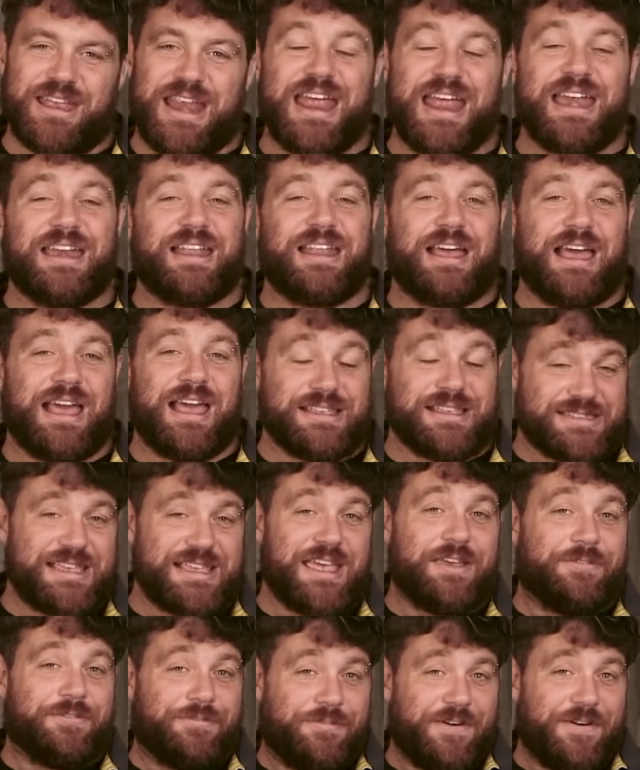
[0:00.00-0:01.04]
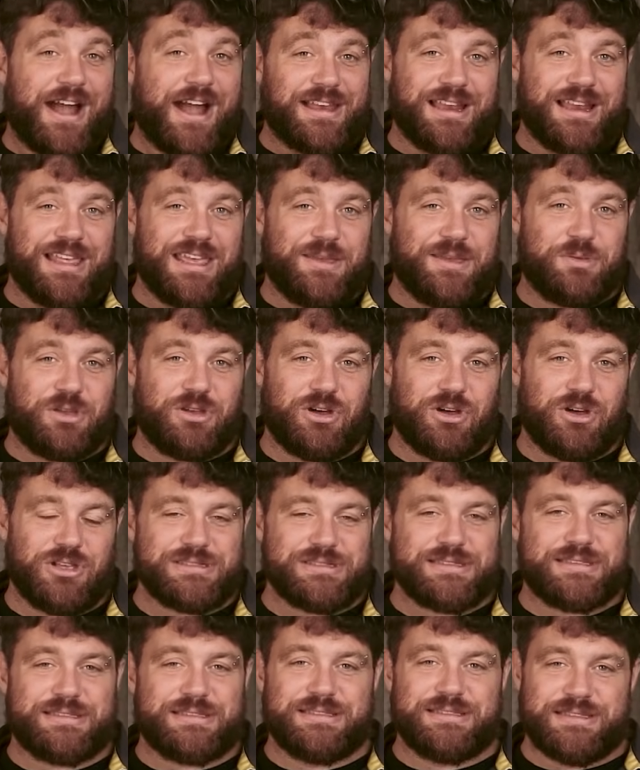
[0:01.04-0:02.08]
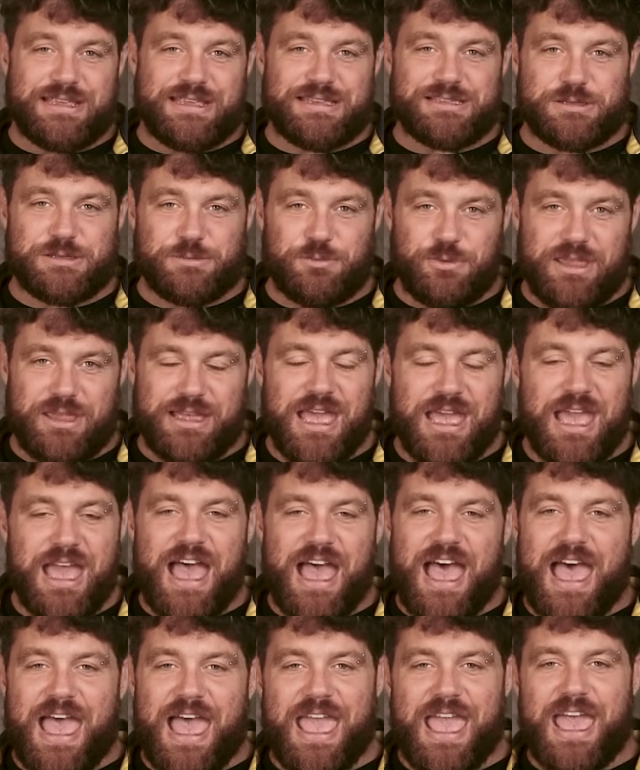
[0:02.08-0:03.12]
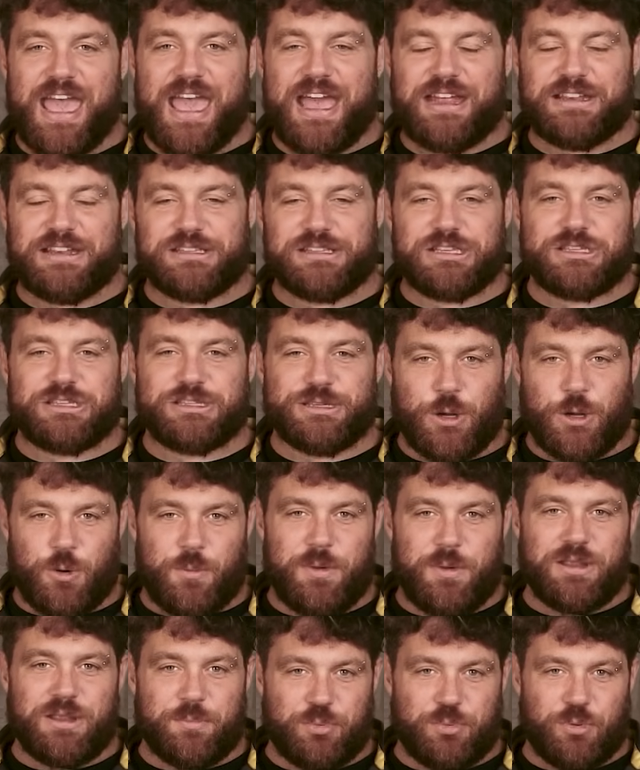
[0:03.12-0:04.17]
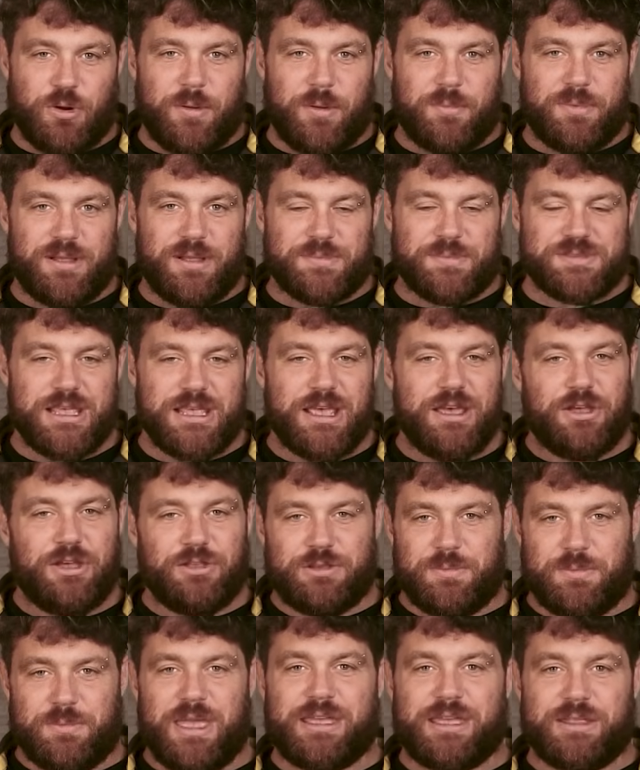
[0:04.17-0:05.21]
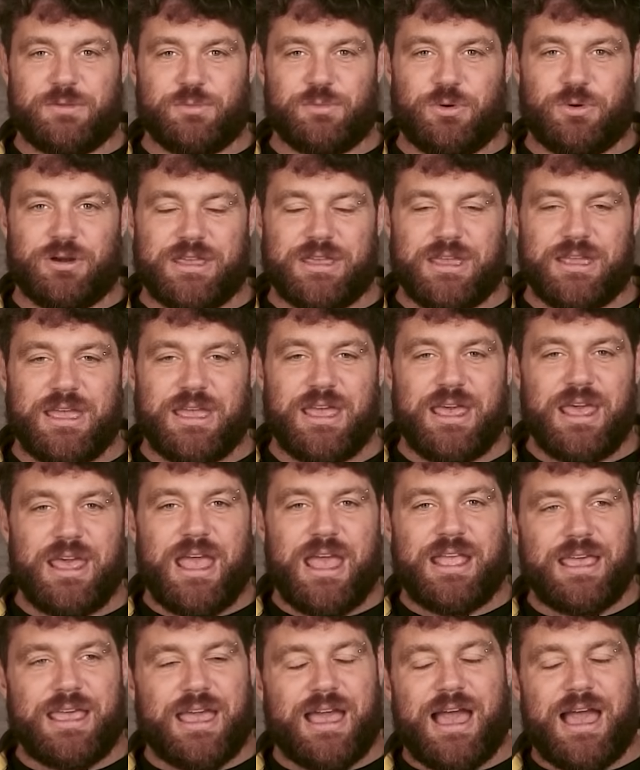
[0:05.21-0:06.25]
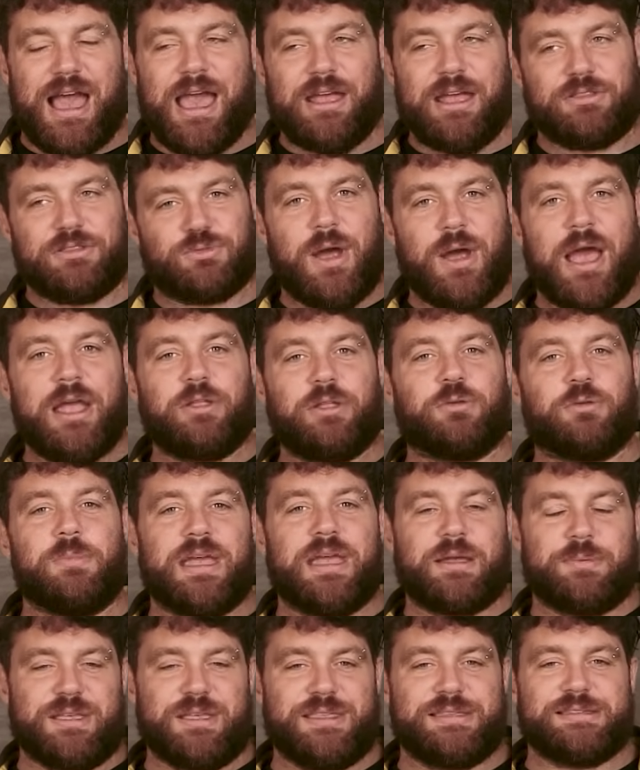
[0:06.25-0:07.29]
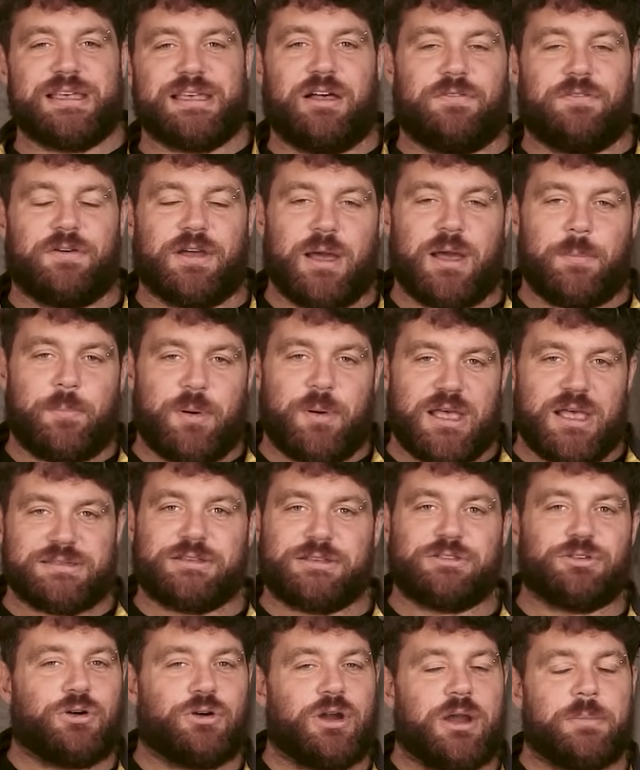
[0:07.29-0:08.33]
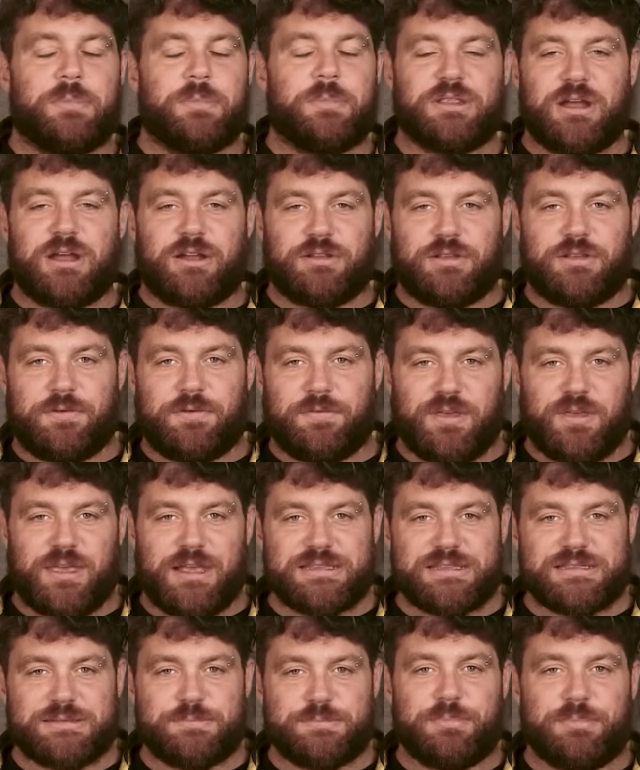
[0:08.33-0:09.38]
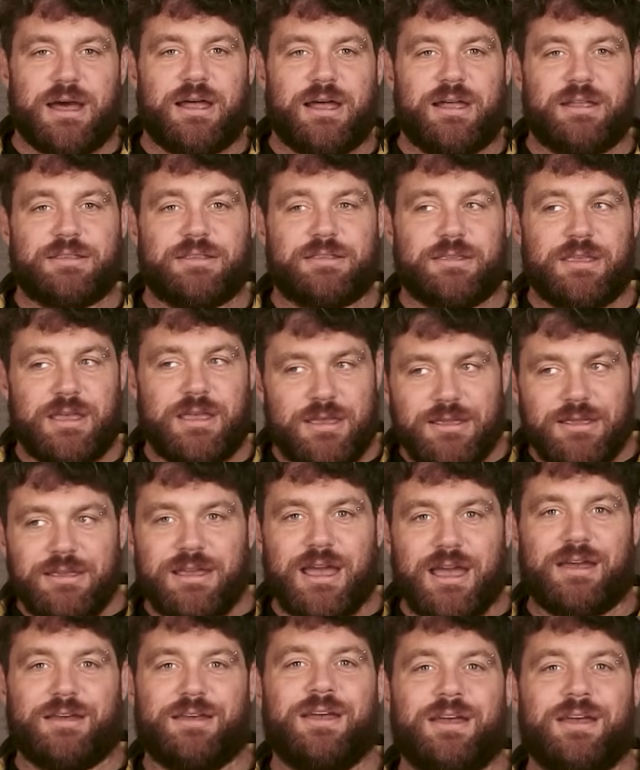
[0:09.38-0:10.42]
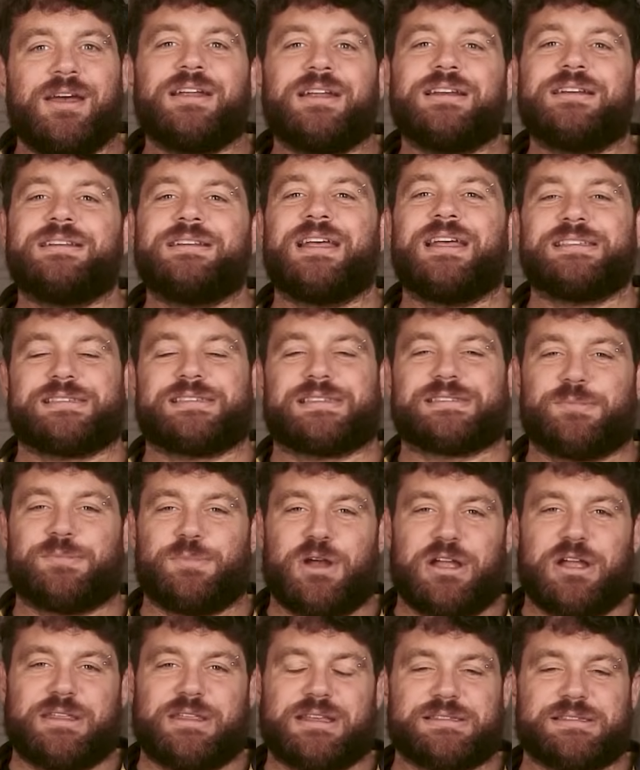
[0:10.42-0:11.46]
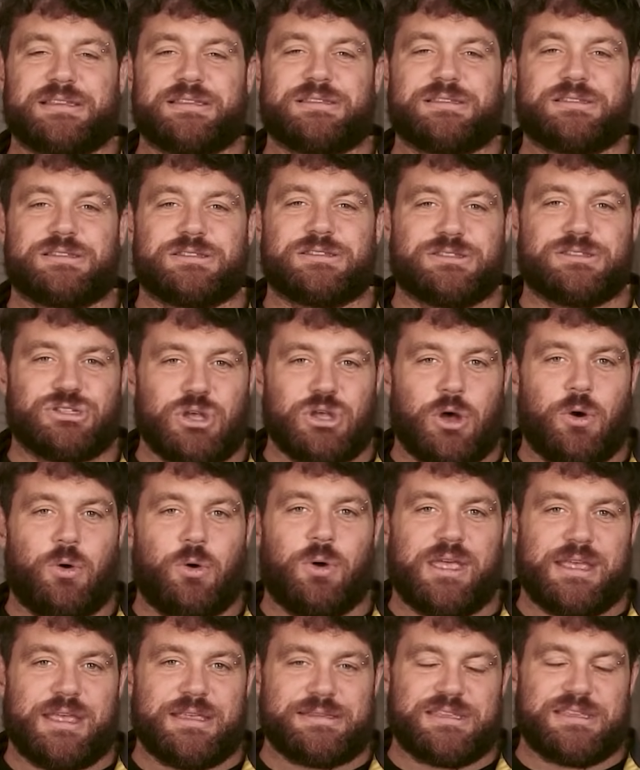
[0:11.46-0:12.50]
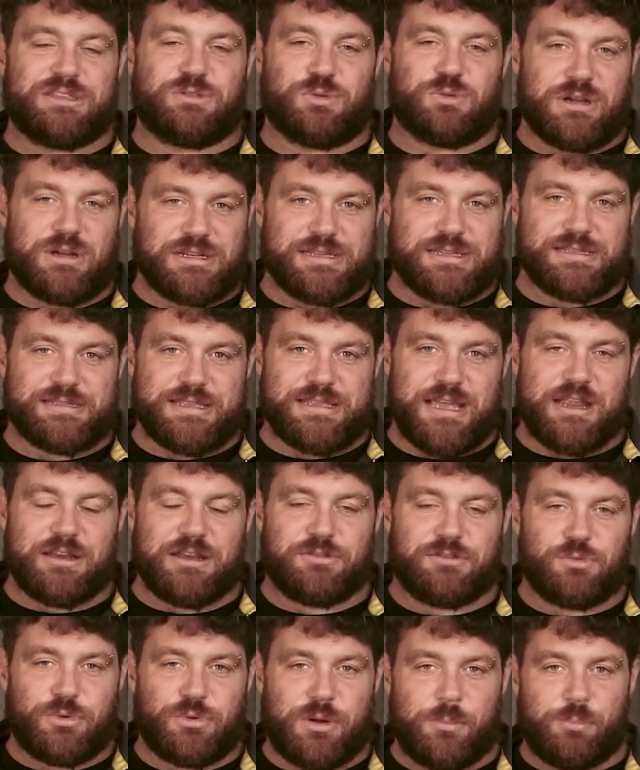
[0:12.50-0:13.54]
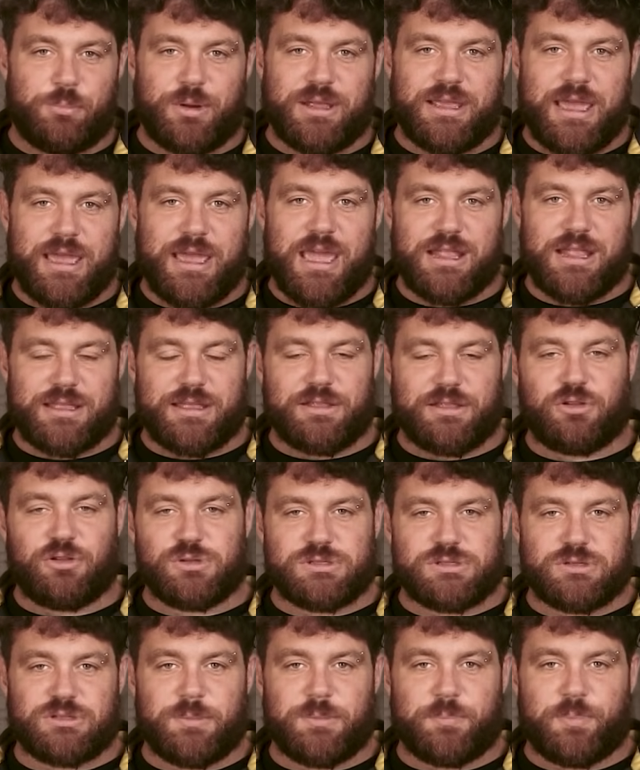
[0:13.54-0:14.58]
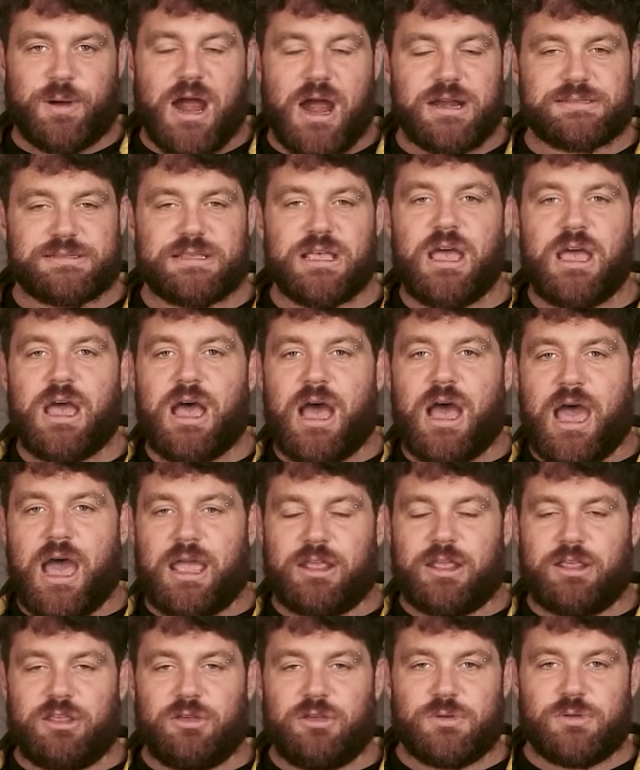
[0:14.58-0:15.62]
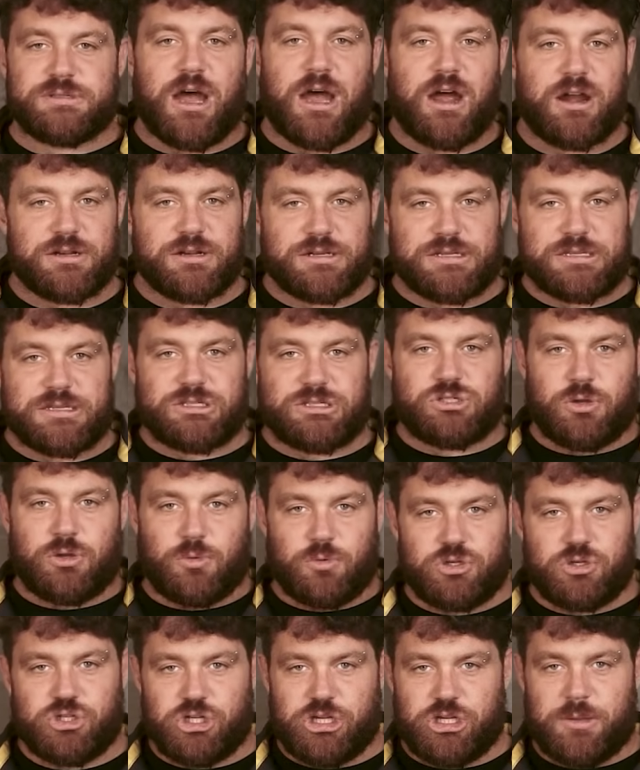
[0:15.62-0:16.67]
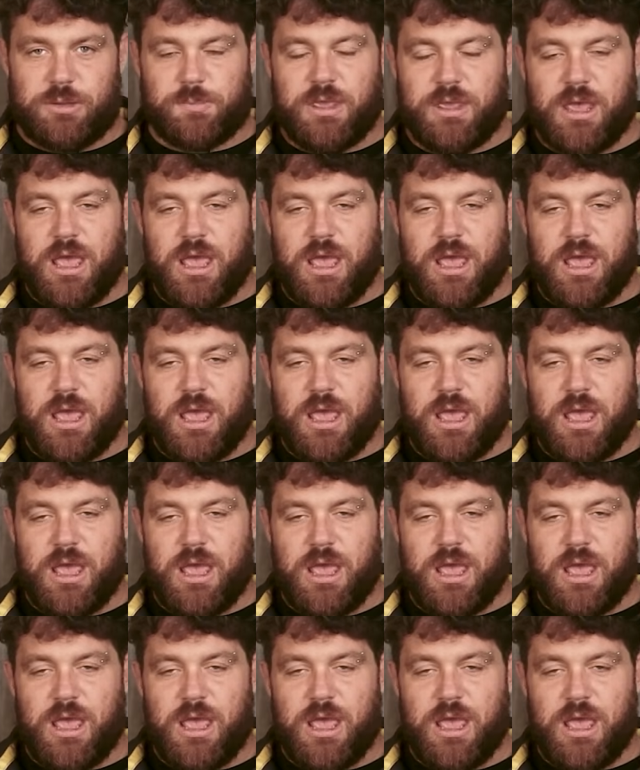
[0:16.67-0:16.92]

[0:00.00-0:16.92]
And I say finally because this week I had so many problems to make it working. Yeah, I tried to make myself a capacitor and many other things, but yeah, this schematics is so easy to understand, to replicate, and also the parts I use are so cheap.